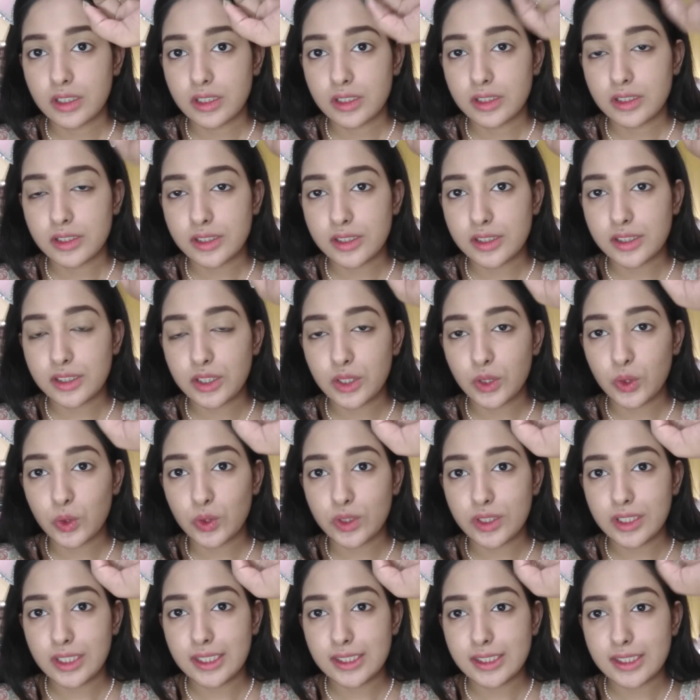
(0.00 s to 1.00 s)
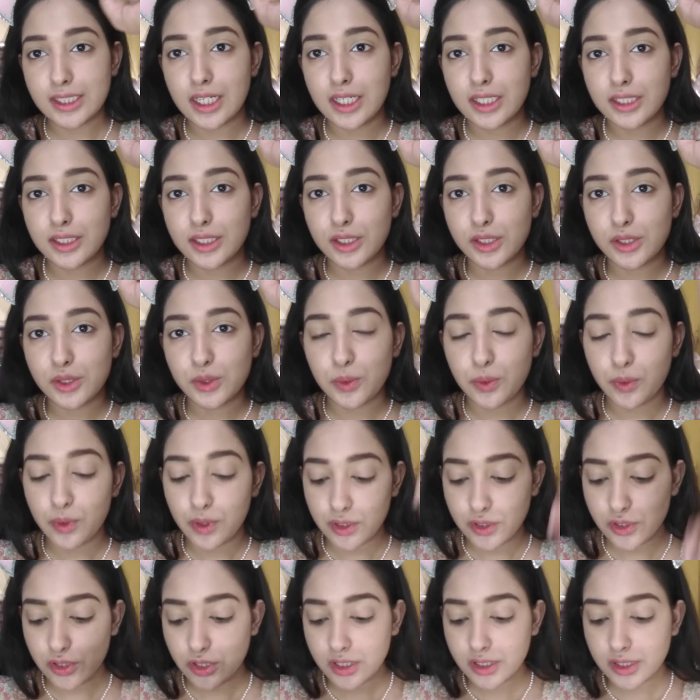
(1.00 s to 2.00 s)
So these are the
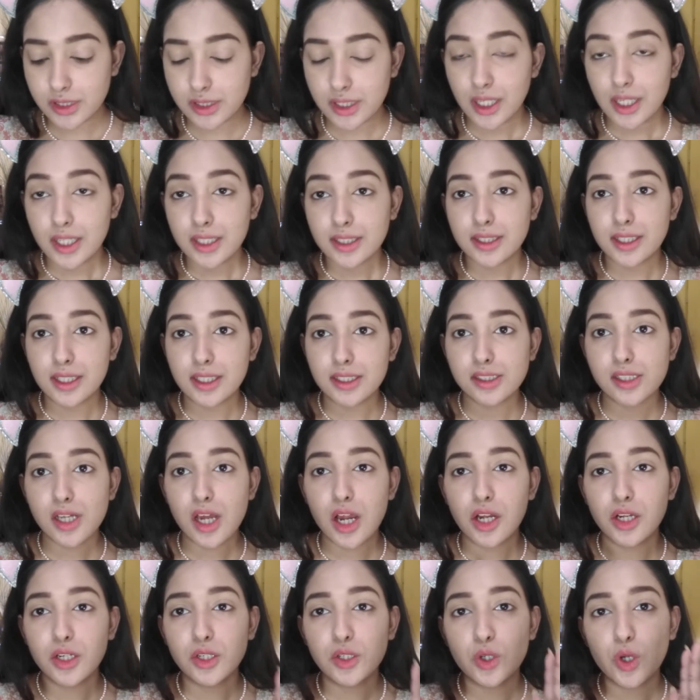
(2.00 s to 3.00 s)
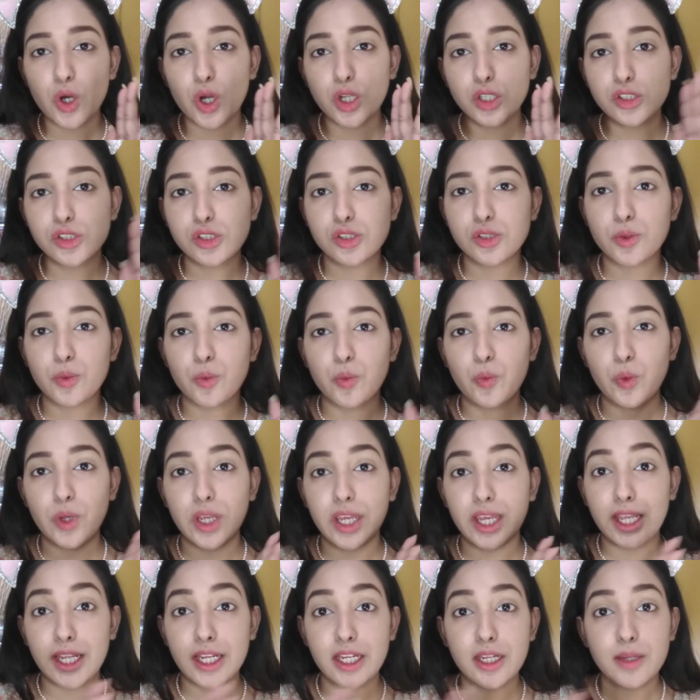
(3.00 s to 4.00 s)
swatches. These are not
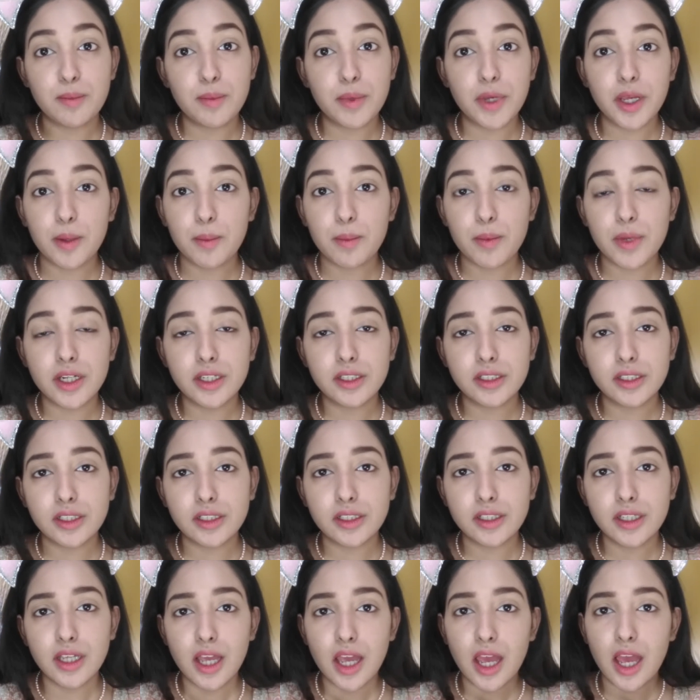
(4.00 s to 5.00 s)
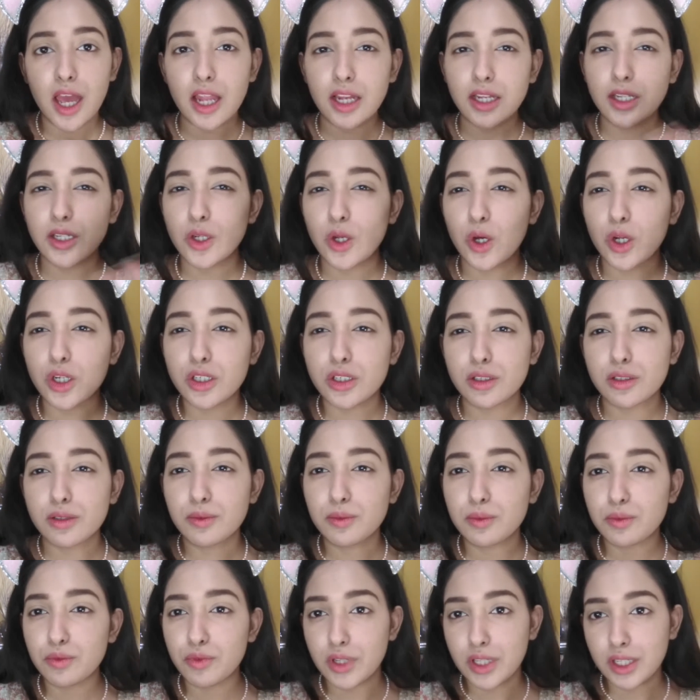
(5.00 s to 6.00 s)
very pigmented and not
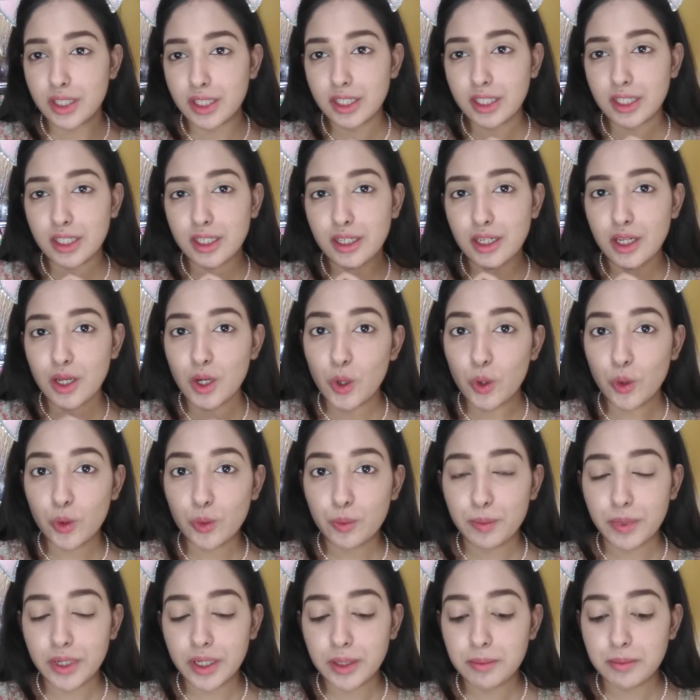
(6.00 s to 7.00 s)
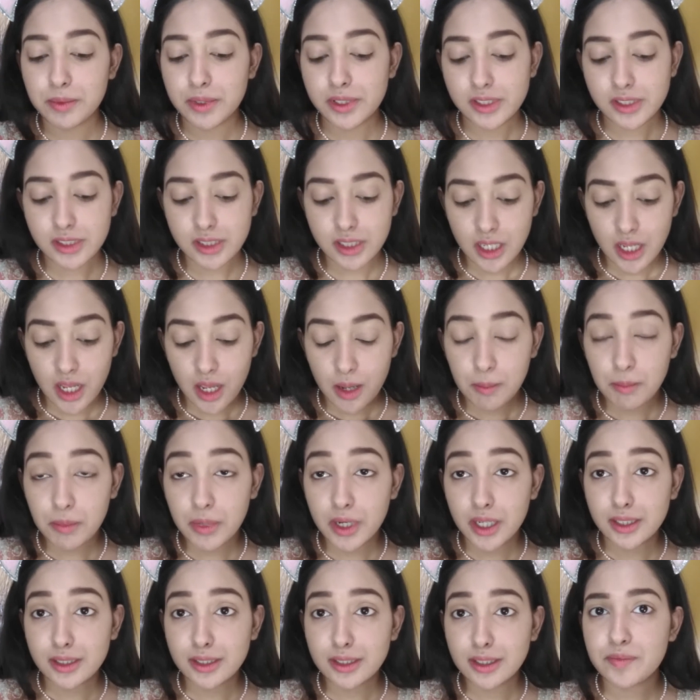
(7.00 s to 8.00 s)
very low pigments,
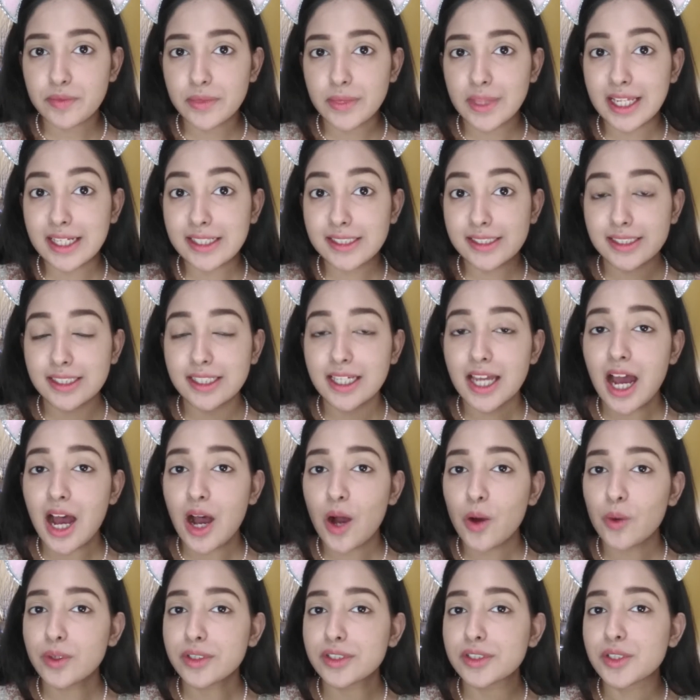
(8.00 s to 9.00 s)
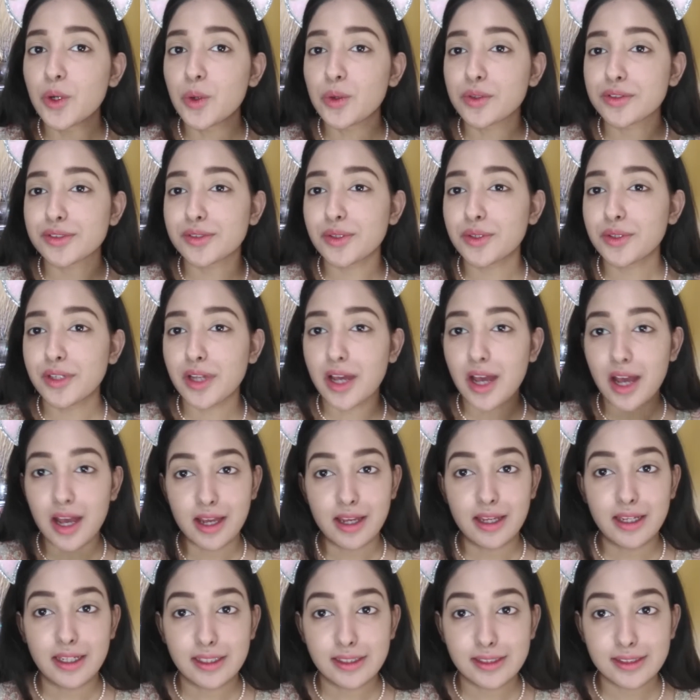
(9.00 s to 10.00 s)
but let's see how it goes on
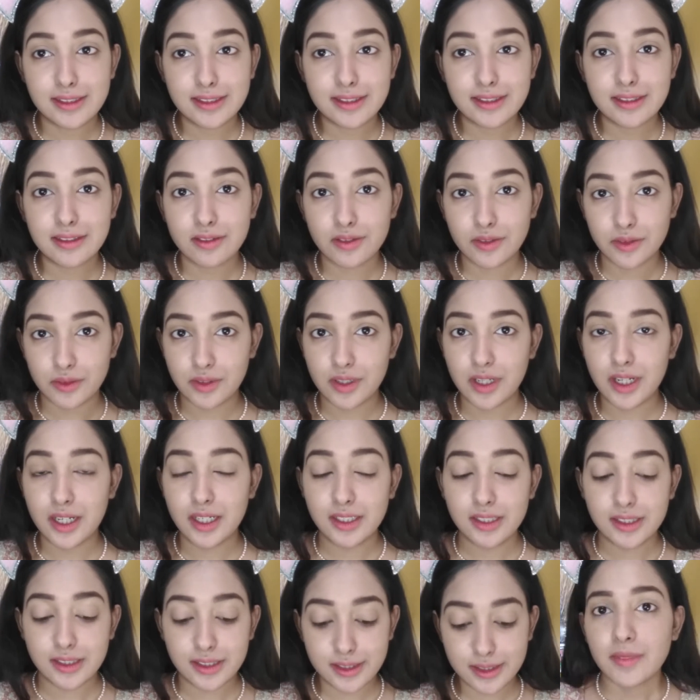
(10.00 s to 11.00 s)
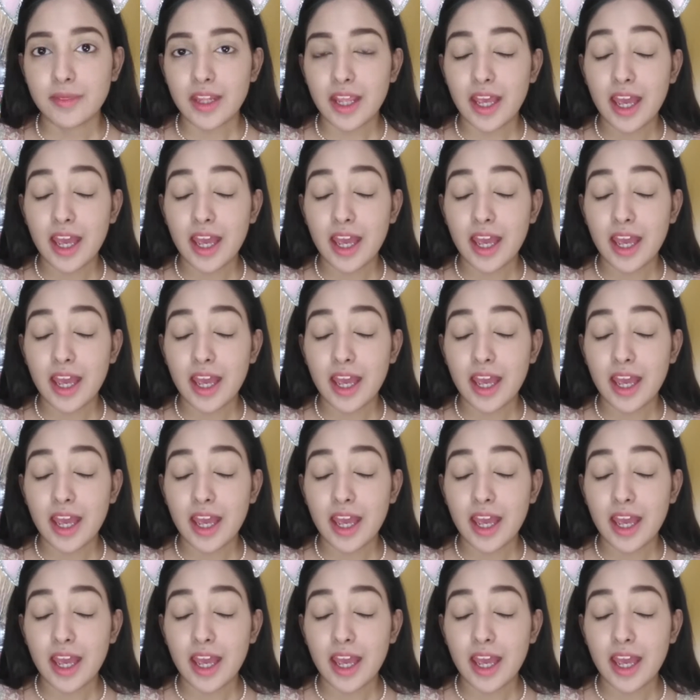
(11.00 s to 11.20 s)
eyes, right?